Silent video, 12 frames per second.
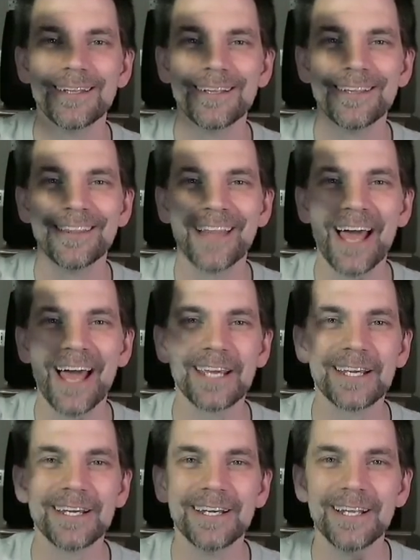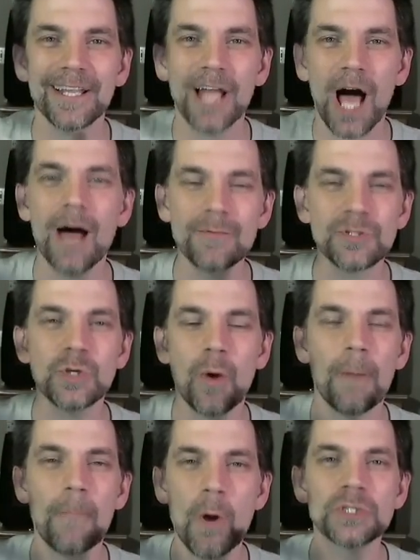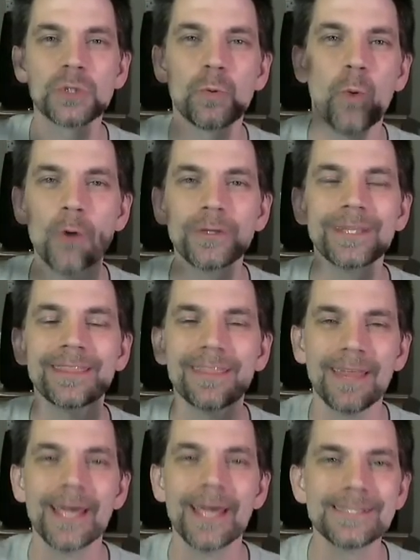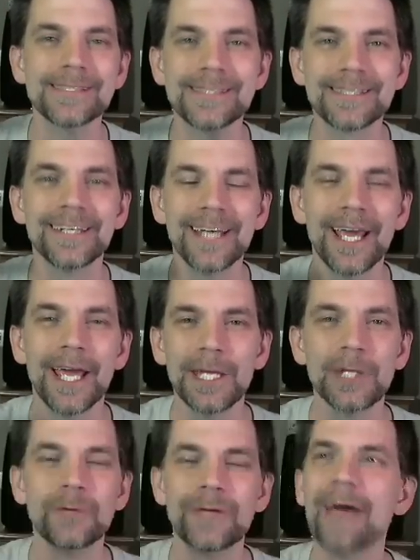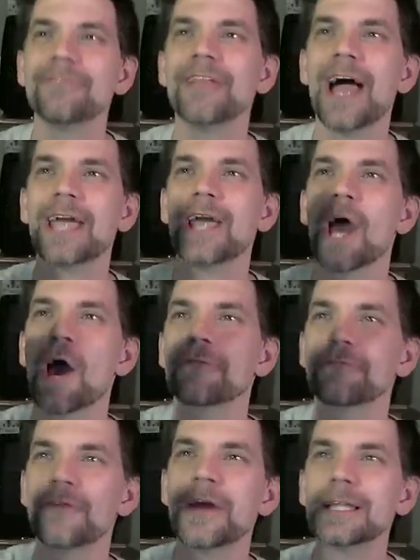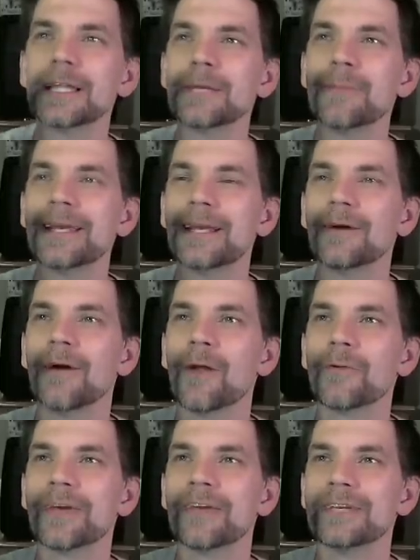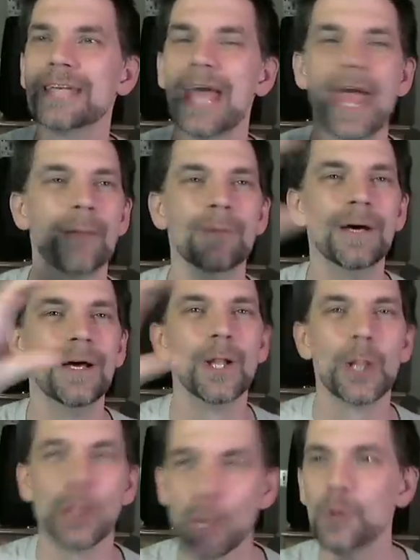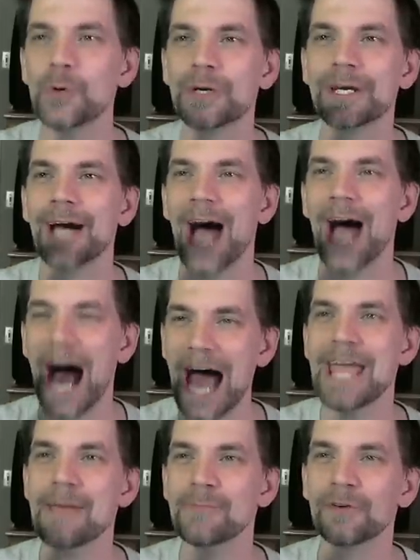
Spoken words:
like, do a most quoted list, you'd have, like, frankly, my dear, I don't give a damn, Luke, I am your